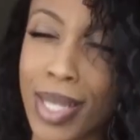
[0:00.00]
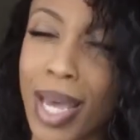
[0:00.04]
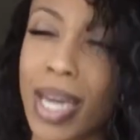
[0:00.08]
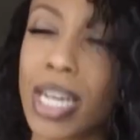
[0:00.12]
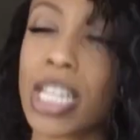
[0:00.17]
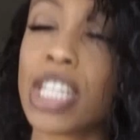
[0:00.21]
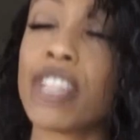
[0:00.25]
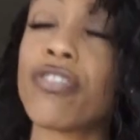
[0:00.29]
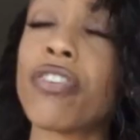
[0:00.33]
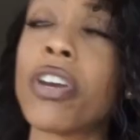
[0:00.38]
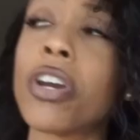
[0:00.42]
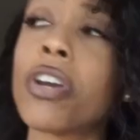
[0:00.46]
side
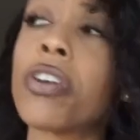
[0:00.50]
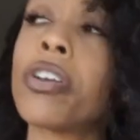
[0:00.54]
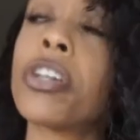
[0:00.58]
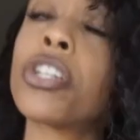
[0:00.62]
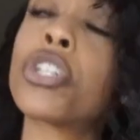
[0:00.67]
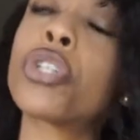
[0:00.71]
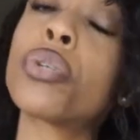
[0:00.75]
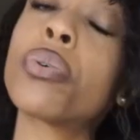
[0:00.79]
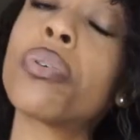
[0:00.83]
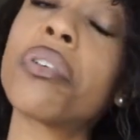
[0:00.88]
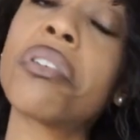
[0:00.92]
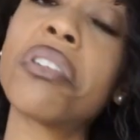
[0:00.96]
is very
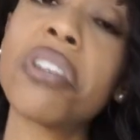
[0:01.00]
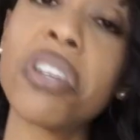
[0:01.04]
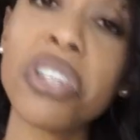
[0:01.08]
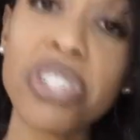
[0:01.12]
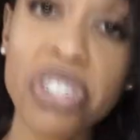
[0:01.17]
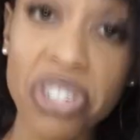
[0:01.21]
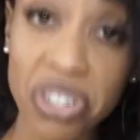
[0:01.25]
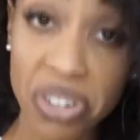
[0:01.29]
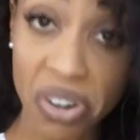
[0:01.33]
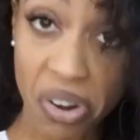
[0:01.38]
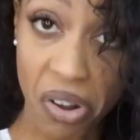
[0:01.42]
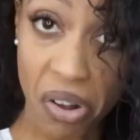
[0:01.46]

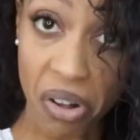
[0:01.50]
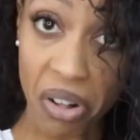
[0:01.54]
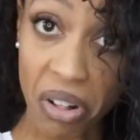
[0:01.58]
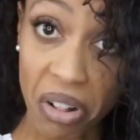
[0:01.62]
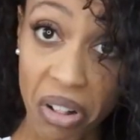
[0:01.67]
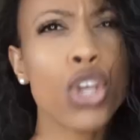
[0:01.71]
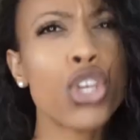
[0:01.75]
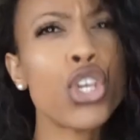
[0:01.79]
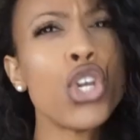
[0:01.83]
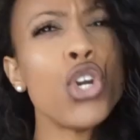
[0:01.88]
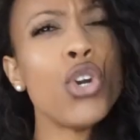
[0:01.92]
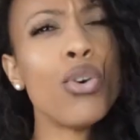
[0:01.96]
traditional.
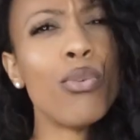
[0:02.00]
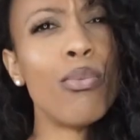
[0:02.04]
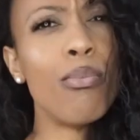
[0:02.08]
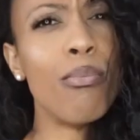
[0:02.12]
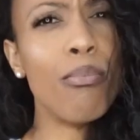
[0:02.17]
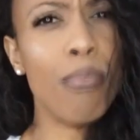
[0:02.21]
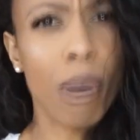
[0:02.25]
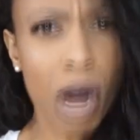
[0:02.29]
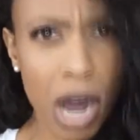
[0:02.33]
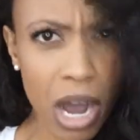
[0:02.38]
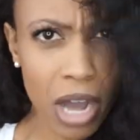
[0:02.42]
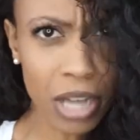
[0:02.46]
You
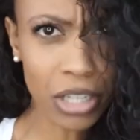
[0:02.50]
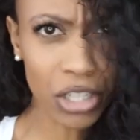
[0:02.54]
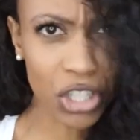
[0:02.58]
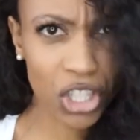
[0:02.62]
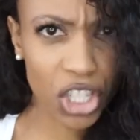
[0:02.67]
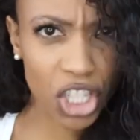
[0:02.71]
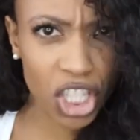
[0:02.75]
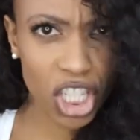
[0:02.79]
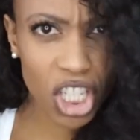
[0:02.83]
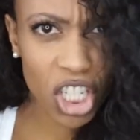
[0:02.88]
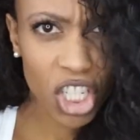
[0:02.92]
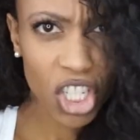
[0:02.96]

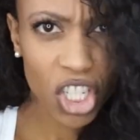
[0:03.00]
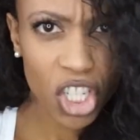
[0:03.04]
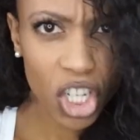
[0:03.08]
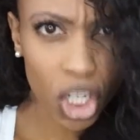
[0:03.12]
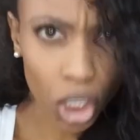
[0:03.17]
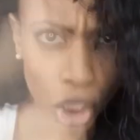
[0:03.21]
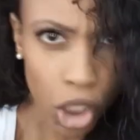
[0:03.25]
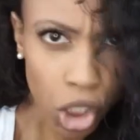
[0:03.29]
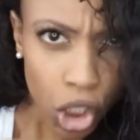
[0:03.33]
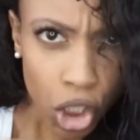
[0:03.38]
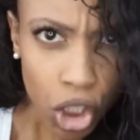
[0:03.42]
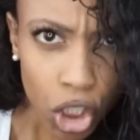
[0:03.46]
must
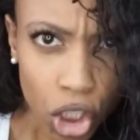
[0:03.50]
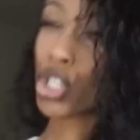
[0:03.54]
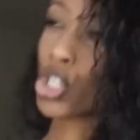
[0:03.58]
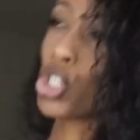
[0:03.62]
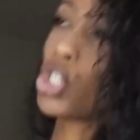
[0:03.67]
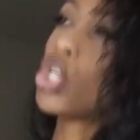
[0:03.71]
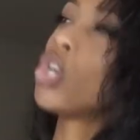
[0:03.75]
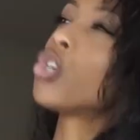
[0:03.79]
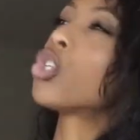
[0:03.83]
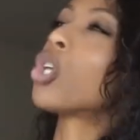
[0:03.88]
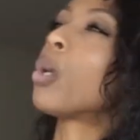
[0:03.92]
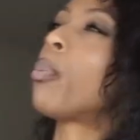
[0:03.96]

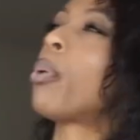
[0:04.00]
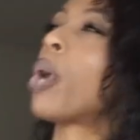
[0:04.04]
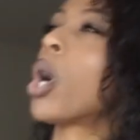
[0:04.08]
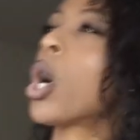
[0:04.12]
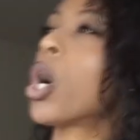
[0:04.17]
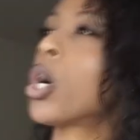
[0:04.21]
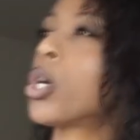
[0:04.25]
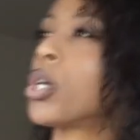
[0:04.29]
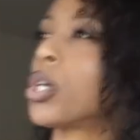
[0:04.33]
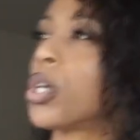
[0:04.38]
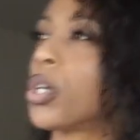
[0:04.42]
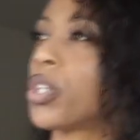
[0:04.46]
choose a
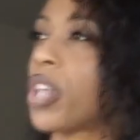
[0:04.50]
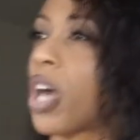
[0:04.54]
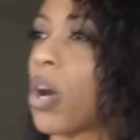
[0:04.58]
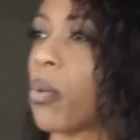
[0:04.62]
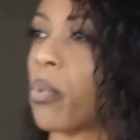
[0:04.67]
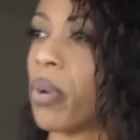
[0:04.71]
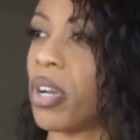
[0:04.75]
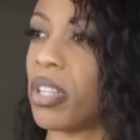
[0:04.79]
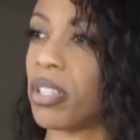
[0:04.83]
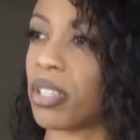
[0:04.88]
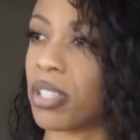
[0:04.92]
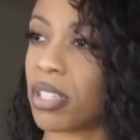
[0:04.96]
partner that
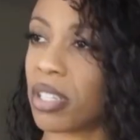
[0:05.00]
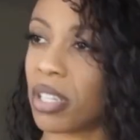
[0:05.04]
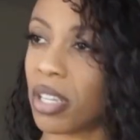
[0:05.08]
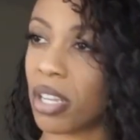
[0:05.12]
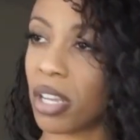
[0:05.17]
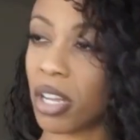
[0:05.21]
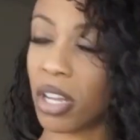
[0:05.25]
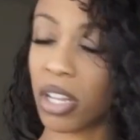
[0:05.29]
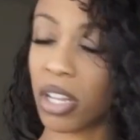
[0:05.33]
went